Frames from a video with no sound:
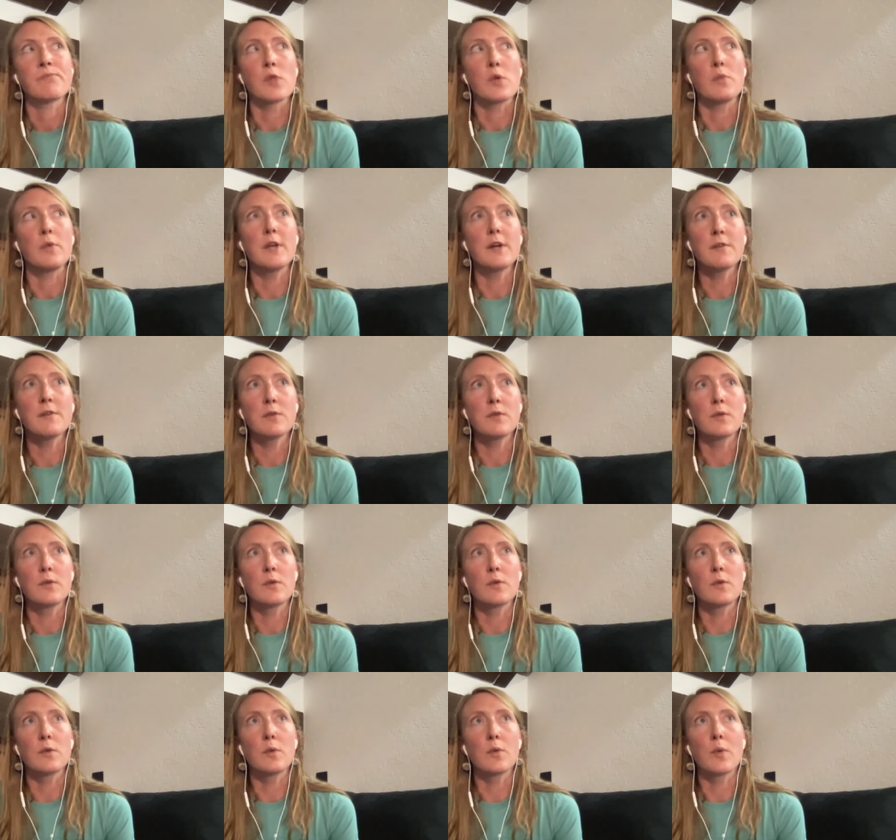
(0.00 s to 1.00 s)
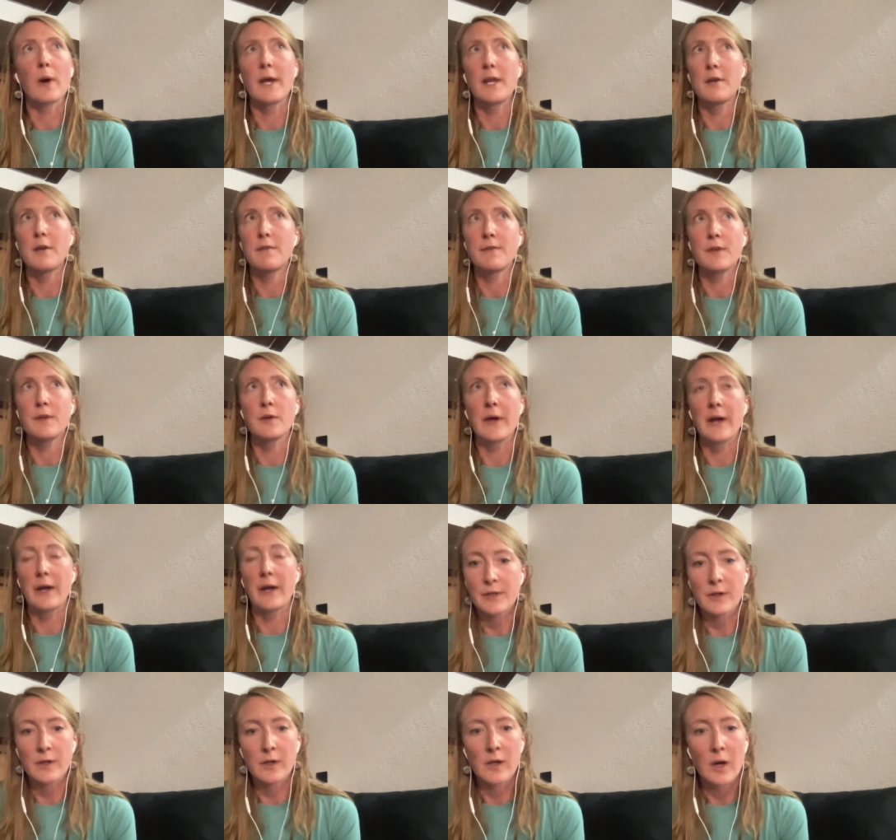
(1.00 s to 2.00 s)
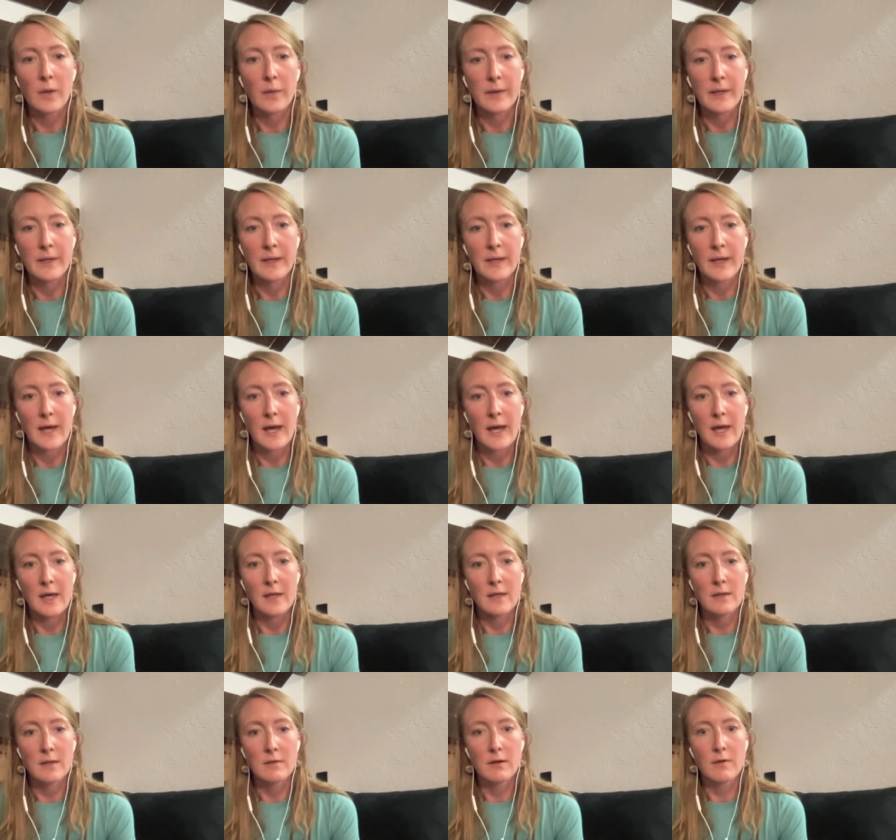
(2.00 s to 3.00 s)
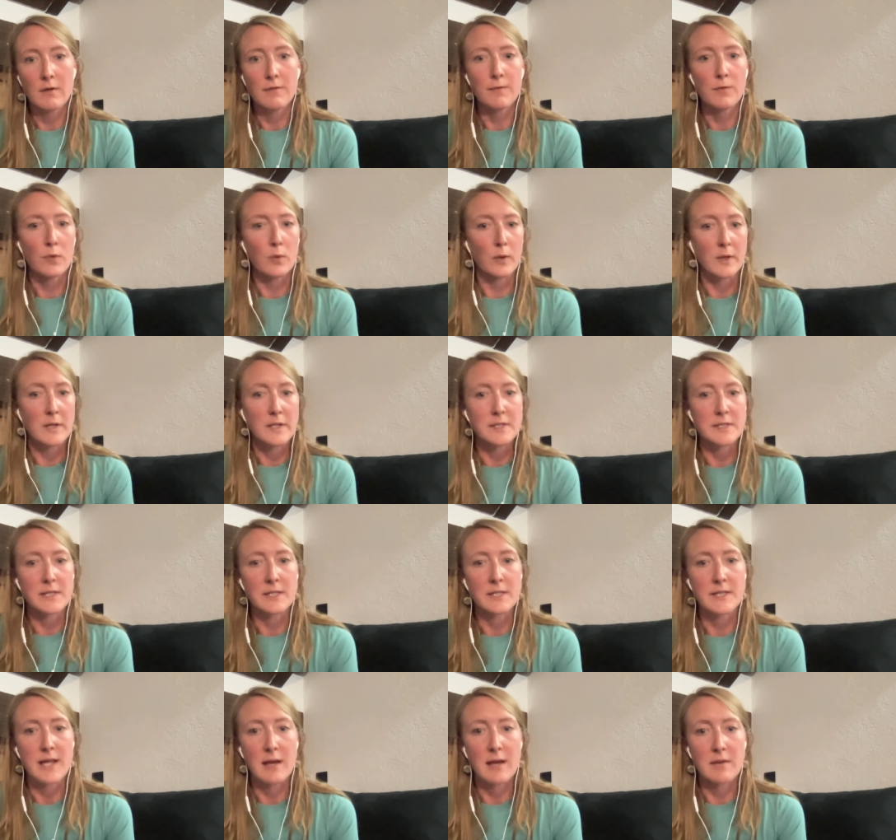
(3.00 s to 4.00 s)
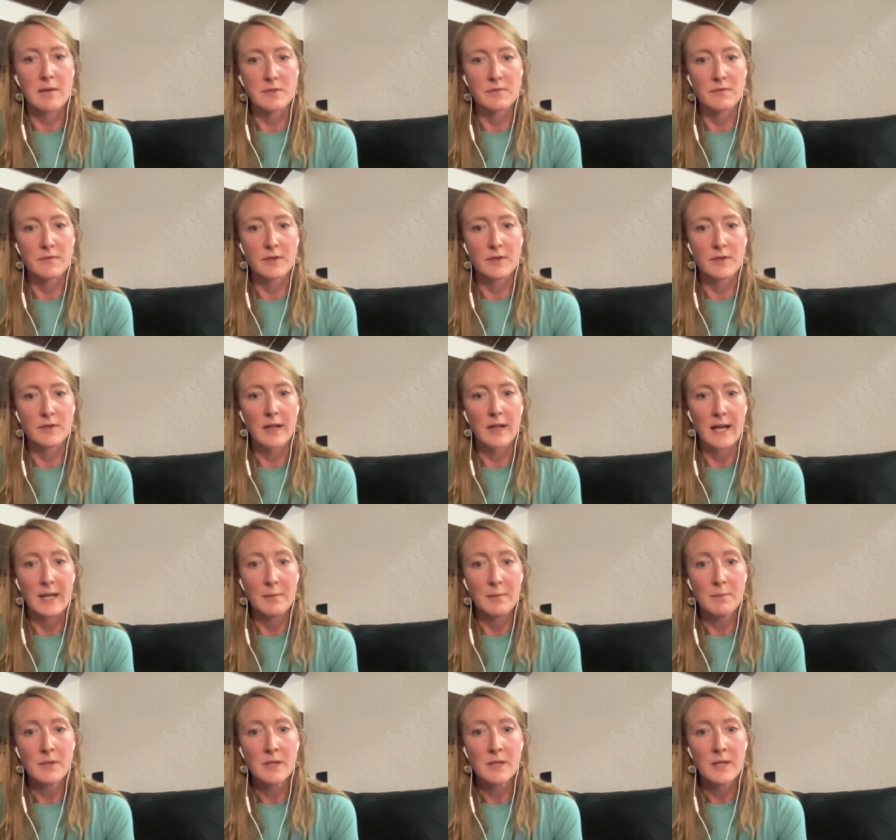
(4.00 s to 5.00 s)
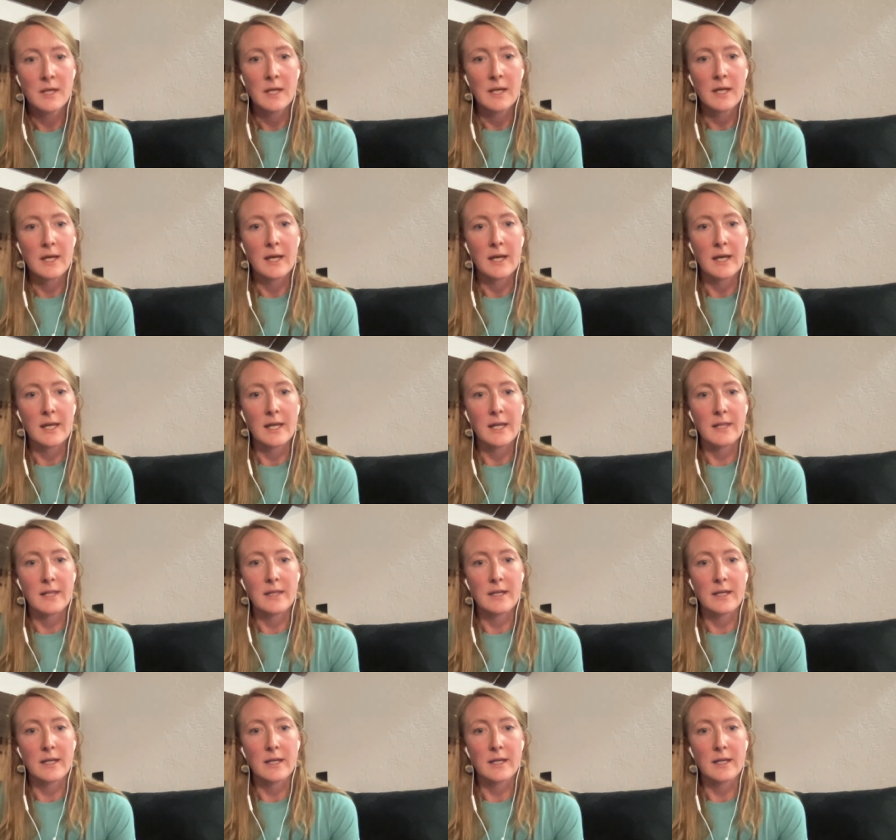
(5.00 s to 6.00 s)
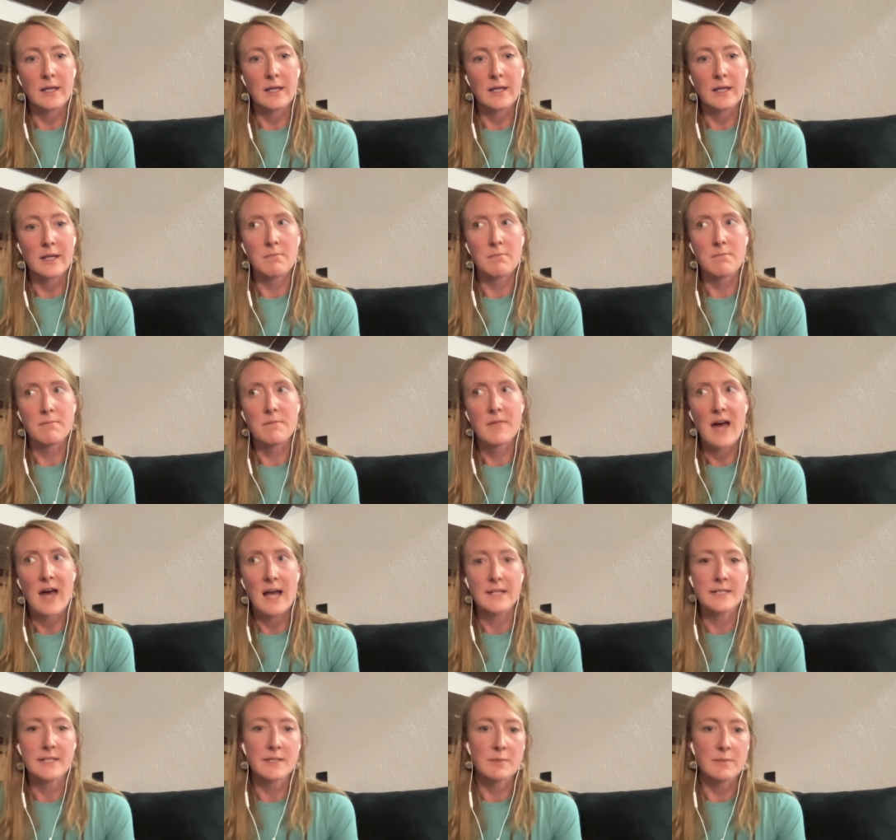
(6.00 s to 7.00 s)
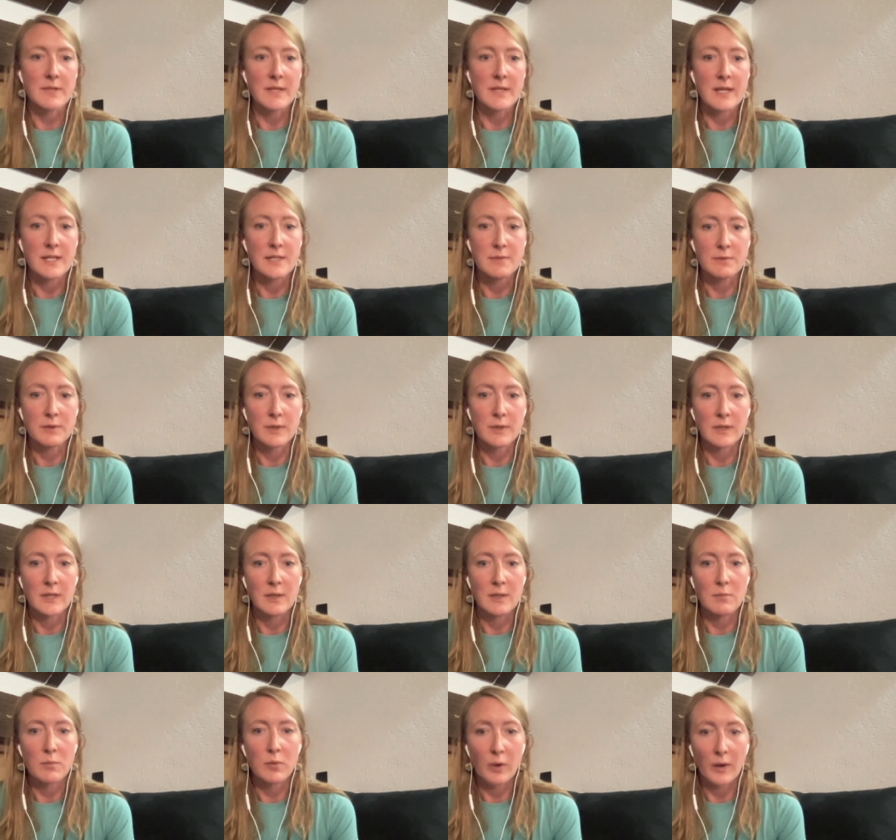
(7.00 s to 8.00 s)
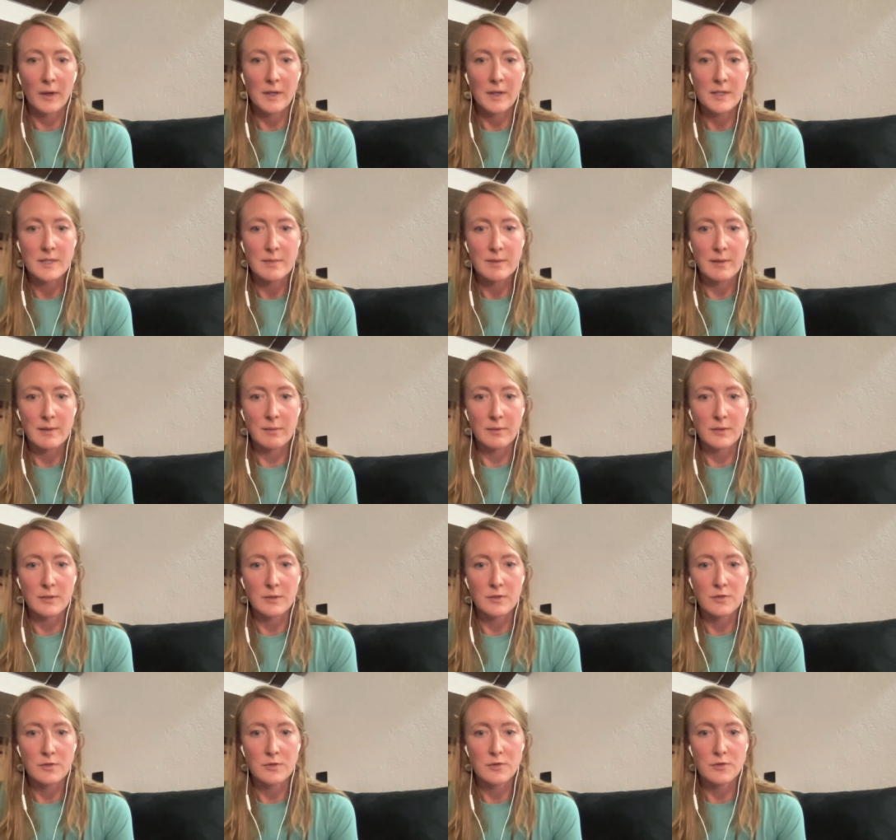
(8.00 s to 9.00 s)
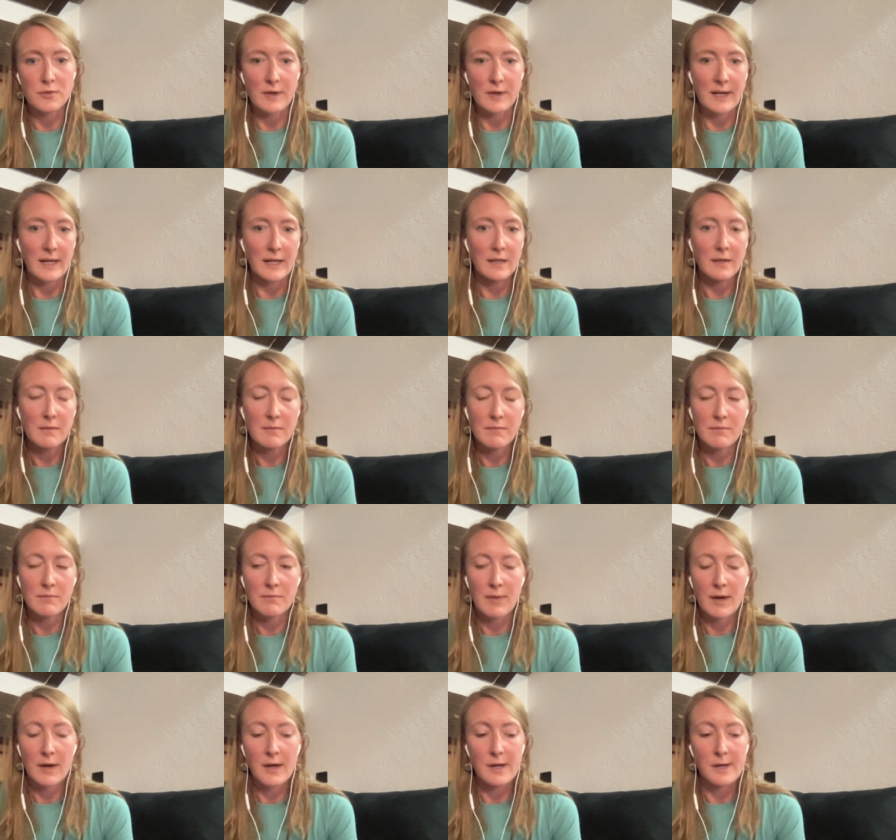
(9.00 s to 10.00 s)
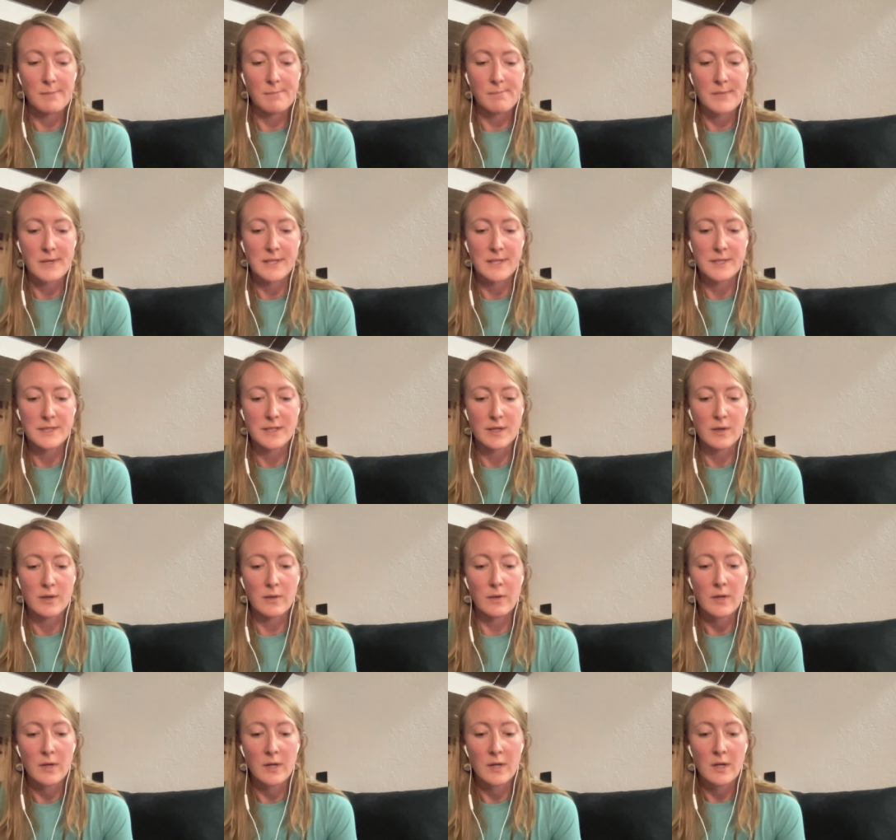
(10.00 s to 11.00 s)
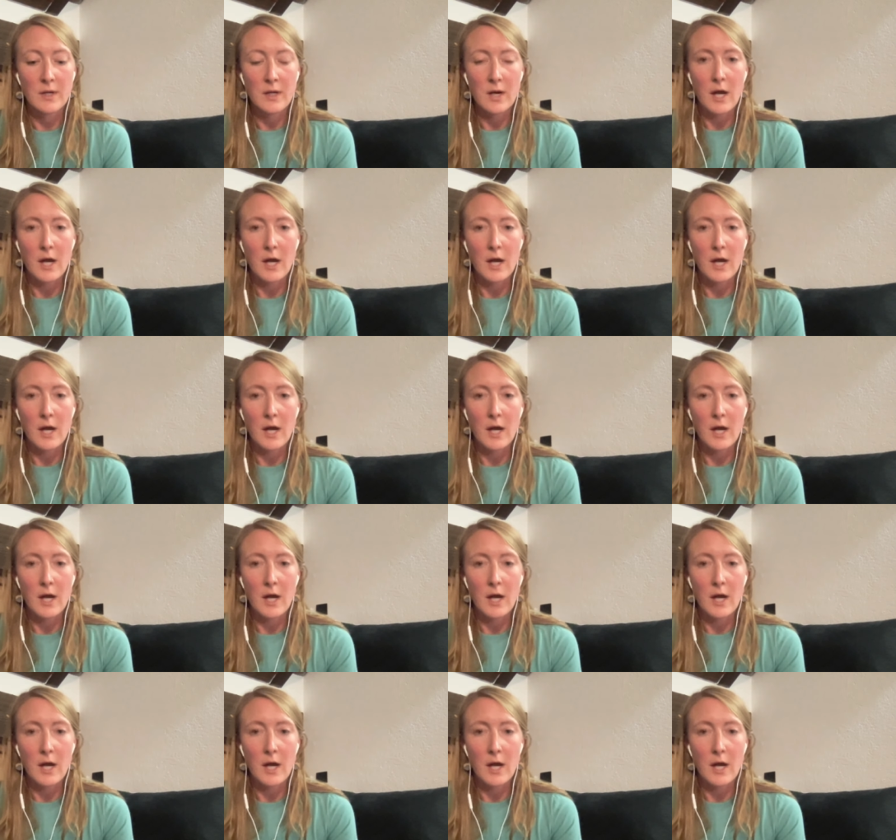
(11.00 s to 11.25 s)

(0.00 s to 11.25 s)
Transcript: We have quite a few areas where you can go and get a 4,000 to 6,000 foot climb. And I think that's something that's really important to be able to train. And so